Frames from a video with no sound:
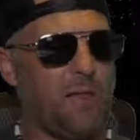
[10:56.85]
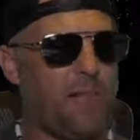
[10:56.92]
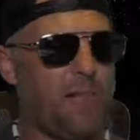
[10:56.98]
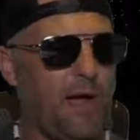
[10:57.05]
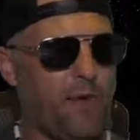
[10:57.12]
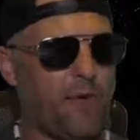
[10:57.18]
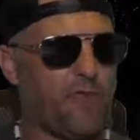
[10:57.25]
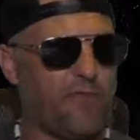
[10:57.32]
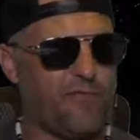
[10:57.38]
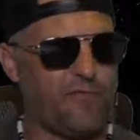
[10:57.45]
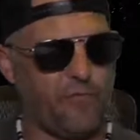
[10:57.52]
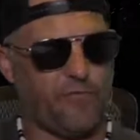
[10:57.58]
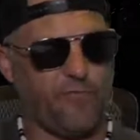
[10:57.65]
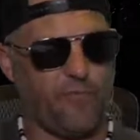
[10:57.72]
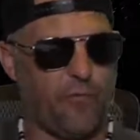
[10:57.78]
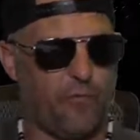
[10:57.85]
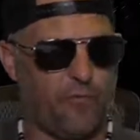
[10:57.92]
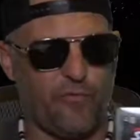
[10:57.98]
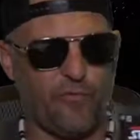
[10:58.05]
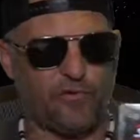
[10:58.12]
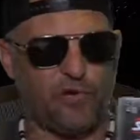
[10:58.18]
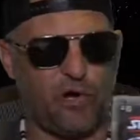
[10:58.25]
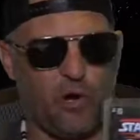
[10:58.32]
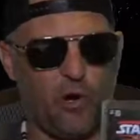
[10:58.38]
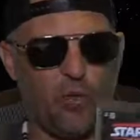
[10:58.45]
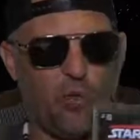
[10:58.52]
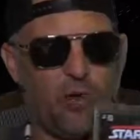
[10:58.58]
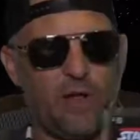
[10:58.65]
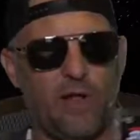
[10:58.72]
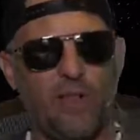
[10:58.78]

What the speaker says: Power of the Force artwork,